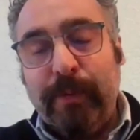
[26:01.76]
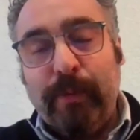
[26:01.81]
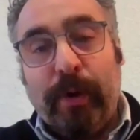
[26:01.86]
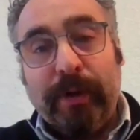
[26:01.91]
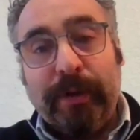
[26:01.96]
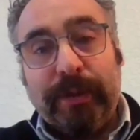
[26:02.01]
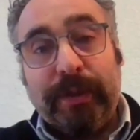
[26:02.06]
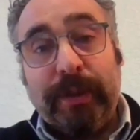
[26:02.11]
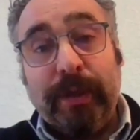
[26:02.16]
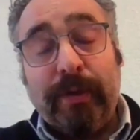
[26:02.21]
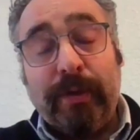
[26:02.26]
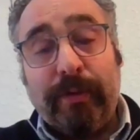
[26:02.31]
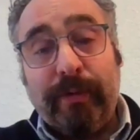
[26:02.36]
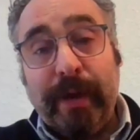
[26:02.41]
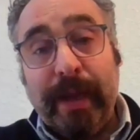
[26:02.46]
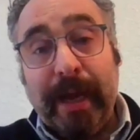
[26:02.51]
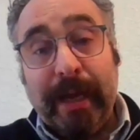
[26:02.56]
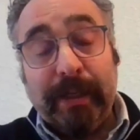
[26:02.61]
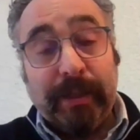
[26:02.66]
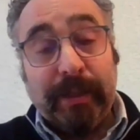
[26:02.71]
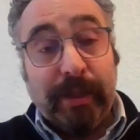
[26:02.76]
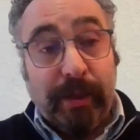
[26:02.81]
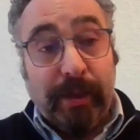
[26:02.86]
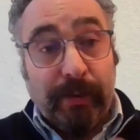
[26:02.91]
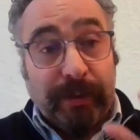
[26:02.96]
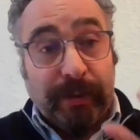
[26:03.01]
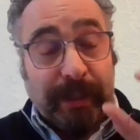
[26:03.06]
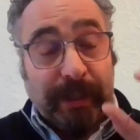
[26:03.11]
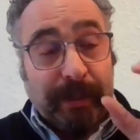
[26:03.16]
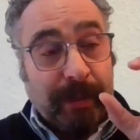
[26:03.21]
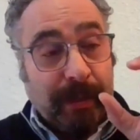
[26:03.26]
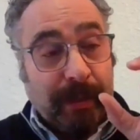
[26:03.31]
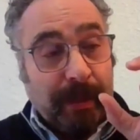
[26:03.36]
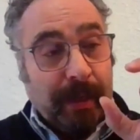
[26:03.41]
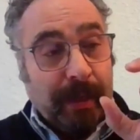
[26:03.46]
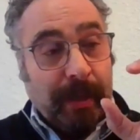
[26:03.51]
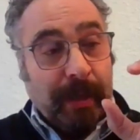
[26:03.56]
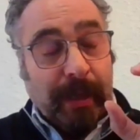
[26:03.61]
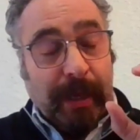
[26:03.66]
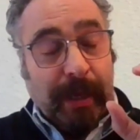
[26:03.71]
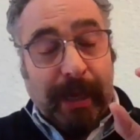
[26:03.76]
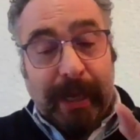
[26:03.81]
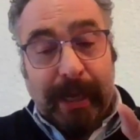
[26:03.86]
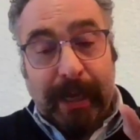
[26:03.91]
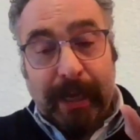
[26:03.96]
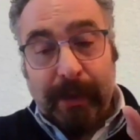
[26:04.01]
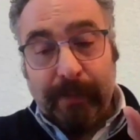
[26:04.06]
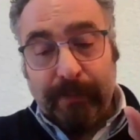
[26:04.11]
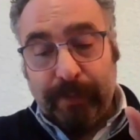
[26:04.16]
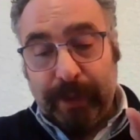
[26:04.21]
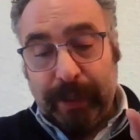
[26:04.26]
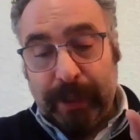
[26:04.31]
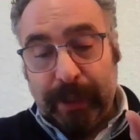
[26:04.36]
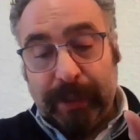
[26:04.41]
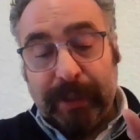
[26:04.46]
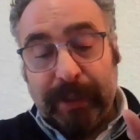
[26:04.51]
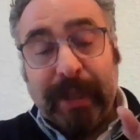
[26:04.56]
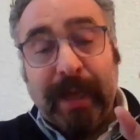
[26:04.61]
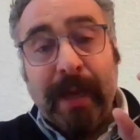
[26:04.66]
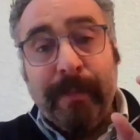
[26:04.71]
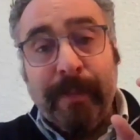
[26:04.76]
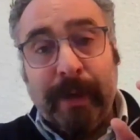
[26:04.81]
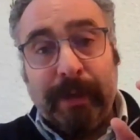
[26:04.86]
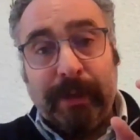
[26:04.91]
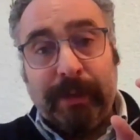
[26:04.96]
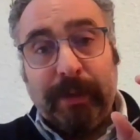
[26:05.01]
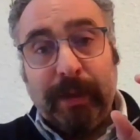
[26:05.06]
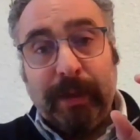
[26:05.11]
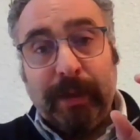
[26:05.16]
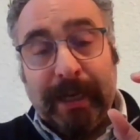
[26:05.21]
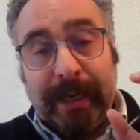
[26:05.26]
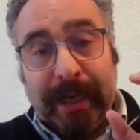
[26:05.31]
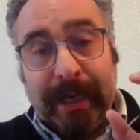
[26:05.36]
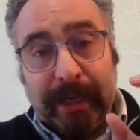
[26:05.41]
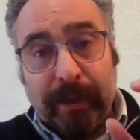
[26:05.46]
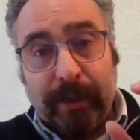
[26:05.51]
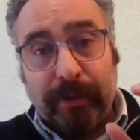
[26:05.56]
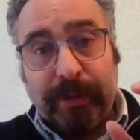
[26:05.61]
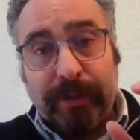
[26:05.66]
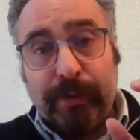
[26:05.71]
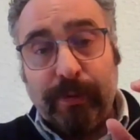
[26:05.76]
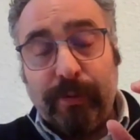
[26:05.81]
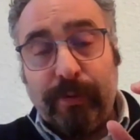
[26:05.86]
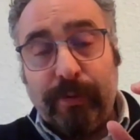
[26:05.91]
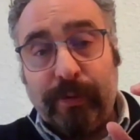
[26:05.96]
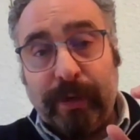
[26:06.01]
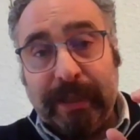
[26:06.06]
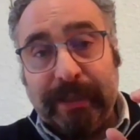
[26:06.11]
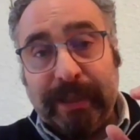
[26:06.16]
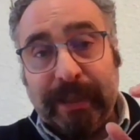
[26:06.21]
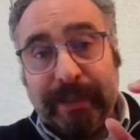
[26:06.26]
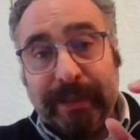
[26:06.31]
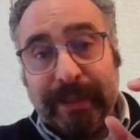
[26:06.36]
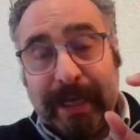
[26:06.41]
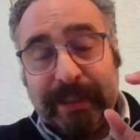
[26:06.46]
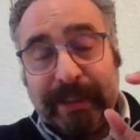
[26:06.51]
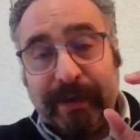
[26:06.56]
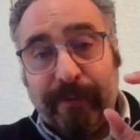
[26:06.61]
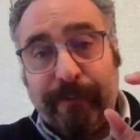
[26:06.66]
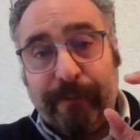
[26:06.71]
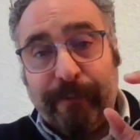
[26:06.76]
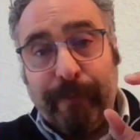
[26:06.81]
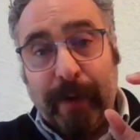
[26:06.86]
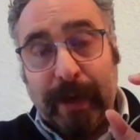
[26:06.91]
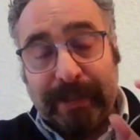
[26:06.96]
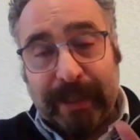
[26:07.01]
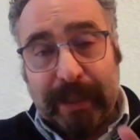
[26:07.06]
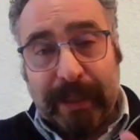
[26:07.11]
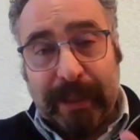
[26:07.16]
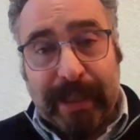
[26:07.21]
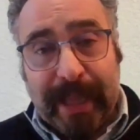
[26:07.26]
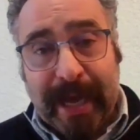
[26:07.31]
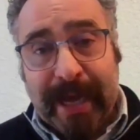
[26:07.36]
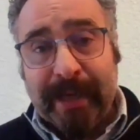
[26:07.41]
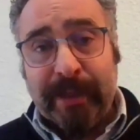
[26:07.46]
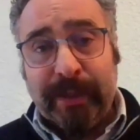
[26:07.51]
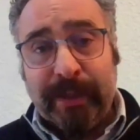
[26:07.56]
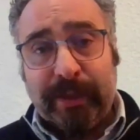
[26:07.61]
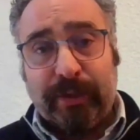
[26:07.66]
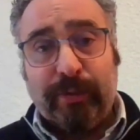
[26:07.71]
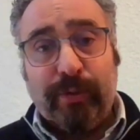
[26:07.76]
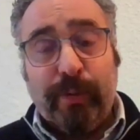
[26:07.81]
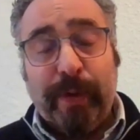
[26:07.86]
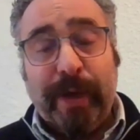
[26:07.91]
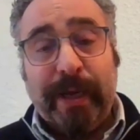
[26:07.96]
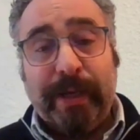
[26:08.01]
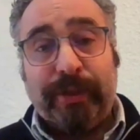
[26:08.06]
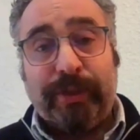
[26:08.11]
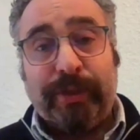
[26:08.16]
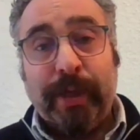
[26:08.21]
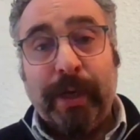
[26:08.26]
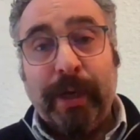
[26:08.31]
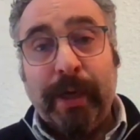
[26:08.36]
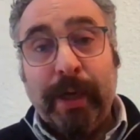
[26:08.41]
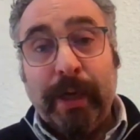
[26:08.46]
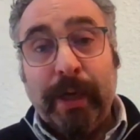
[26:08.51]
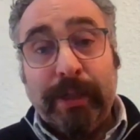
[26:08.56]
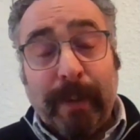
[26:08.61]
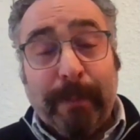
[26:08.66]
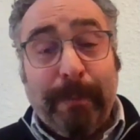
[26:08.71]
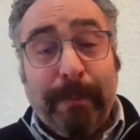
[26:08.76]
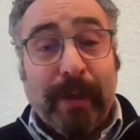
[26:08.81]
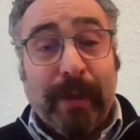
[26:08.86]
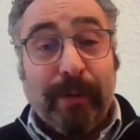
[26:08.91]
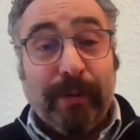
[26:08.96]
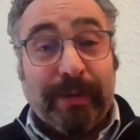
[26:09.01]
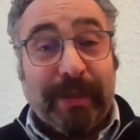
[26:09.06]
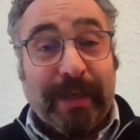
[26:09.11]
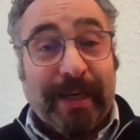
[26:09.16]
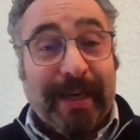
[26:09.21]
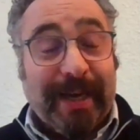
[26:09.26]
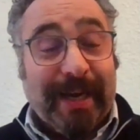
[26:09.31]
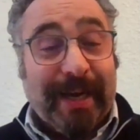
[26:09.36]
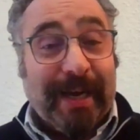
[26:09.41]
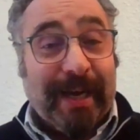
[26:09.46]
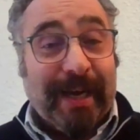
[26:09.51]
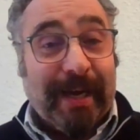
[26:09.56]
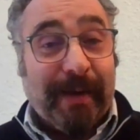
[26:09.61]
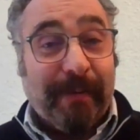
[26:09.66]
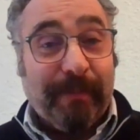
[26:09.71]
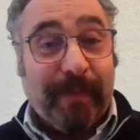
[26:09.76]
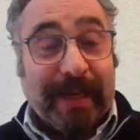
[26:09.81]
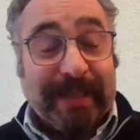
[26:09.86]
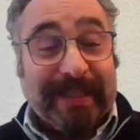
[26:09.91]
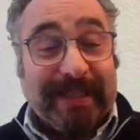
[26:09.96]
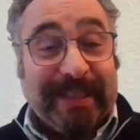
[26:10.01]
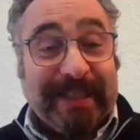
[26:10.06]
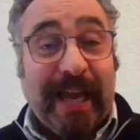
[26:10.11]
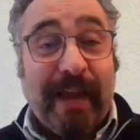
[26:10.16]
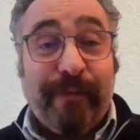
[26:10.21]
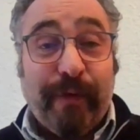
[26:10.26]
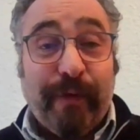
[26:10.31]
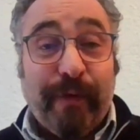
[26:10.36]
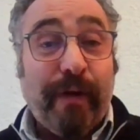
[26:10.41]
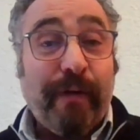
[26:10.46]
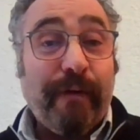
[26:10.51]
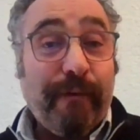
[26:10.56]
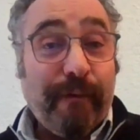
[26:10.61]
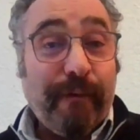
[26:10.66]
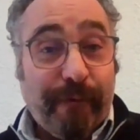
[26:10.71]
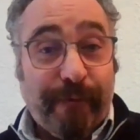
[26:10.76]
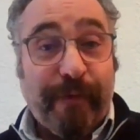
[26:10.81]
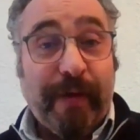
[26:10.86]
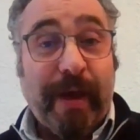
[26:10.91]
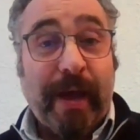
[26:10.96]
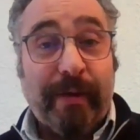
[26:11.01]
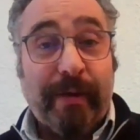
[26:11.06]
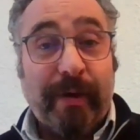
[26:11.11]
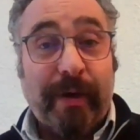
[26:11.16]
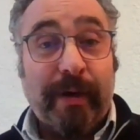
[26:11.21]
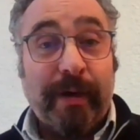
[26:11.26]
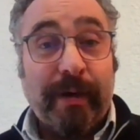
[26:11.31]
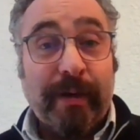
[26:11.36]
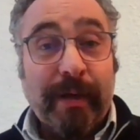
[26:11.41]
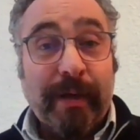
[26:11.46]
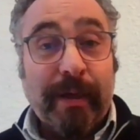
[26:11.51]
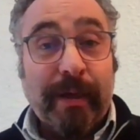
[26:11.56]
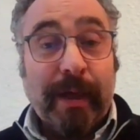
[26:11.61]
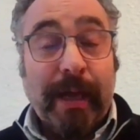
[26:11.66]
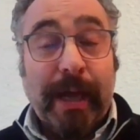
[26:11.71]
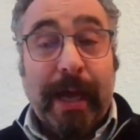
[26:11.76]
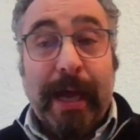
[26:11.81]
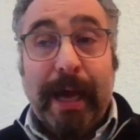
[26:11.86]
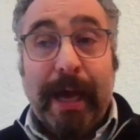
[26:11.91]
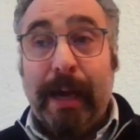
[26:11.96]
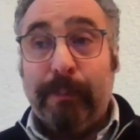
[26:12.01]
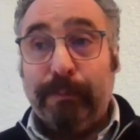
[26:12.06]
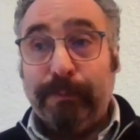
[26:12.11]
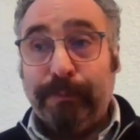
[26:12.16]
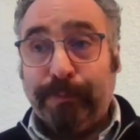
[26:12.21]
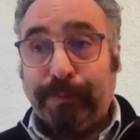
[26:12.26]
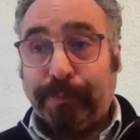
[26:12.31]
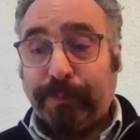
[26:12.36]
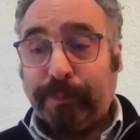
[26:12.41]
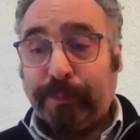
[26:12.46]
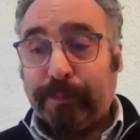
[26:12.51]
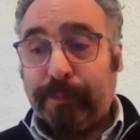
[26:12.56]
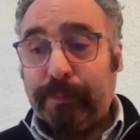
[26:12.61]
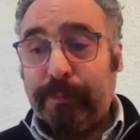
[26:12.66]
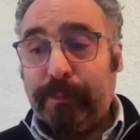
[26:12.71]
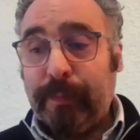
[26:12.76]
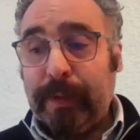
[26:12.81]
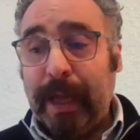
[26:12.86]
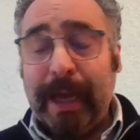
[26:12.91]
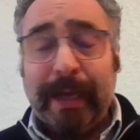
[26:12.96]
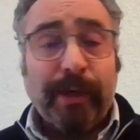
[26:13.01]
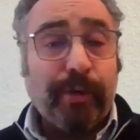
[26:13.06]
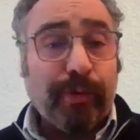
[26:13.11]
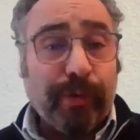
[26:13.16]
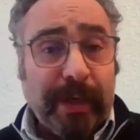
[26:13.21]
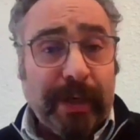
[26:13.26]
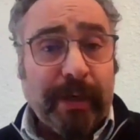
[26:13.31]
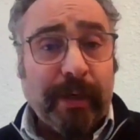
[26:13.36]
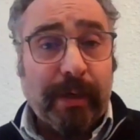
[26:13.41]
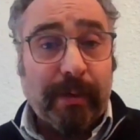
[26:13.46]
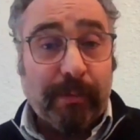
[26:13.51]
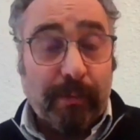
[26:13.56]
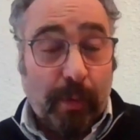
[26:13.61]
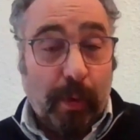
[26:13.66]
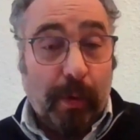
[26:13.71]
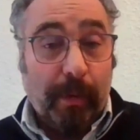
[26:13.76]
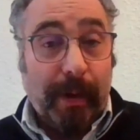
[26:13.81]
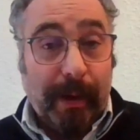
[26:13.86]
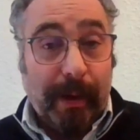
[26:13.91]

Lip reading: they want to create, using the climate and ecological crisis as a lens through which to build a safer, fairer, and greener